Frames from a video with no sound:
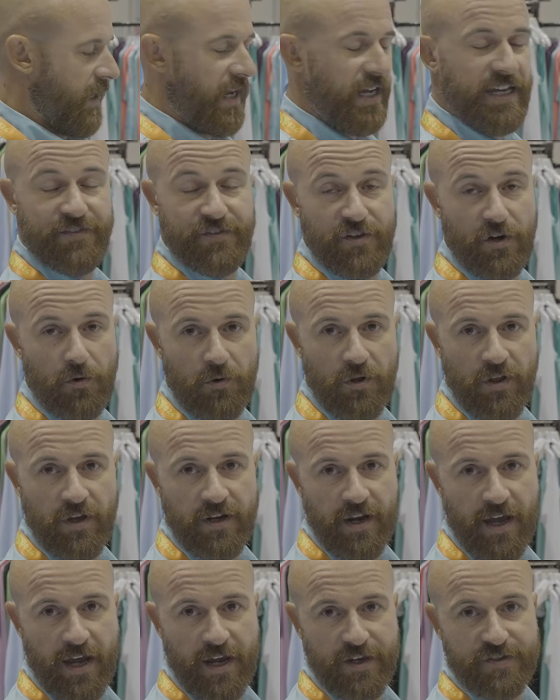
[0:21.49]
It gives it a really
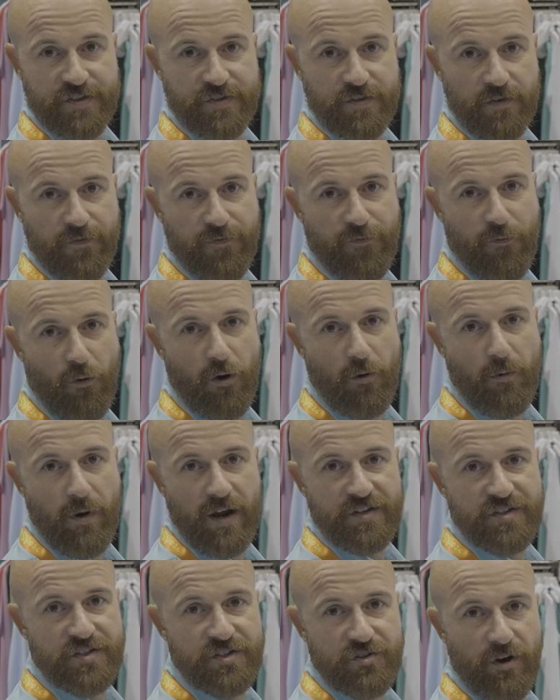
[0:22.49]
nice
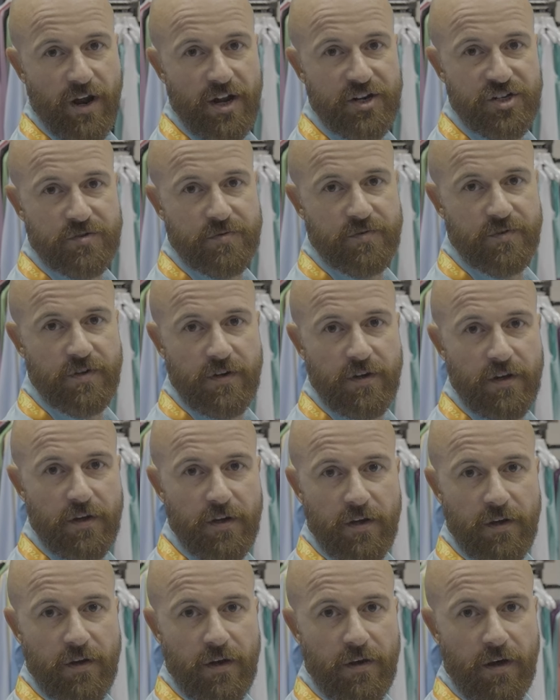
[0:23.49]
four-way stretch
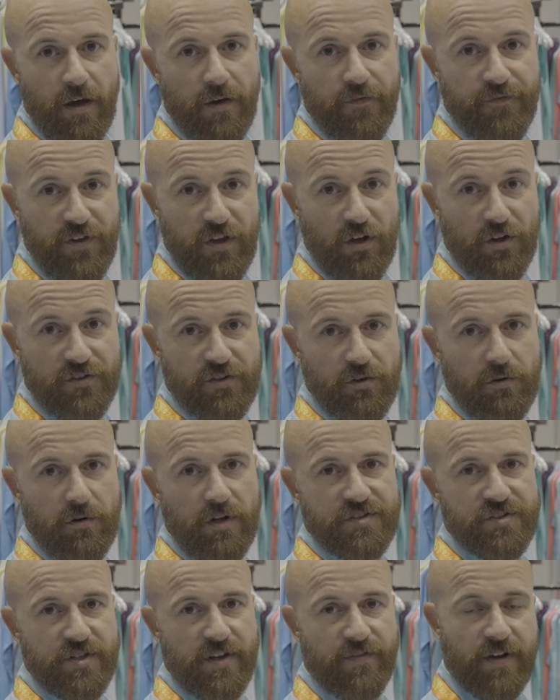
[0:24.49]
feel to
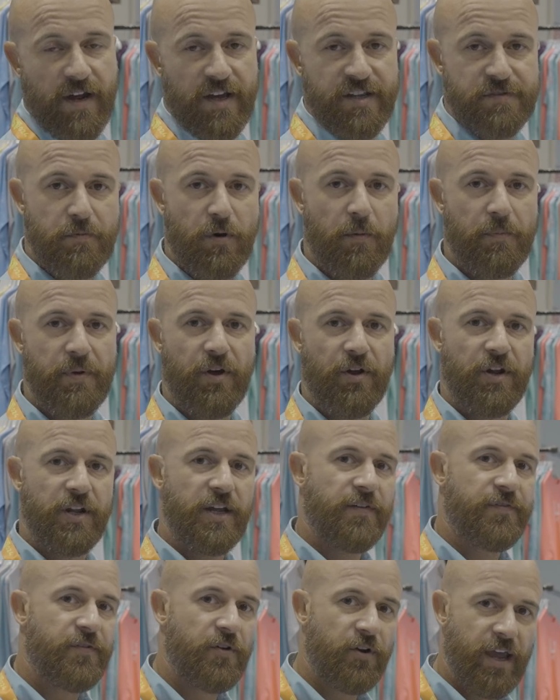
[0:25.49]
it, so you have nice mobility
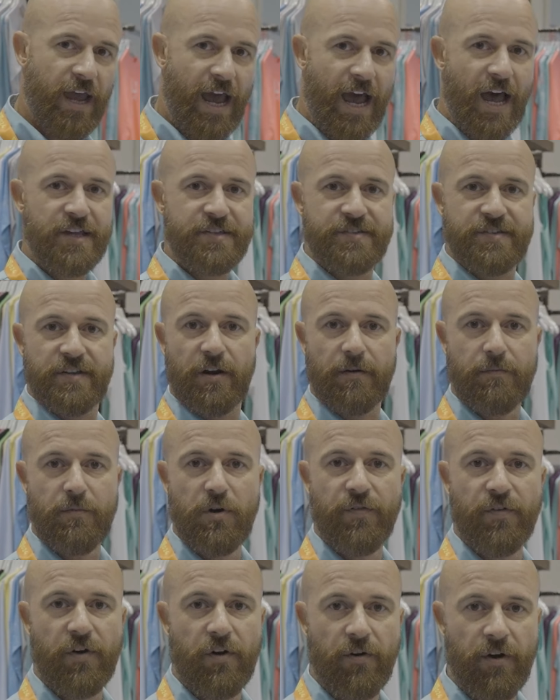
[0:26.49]
if you're casting or moving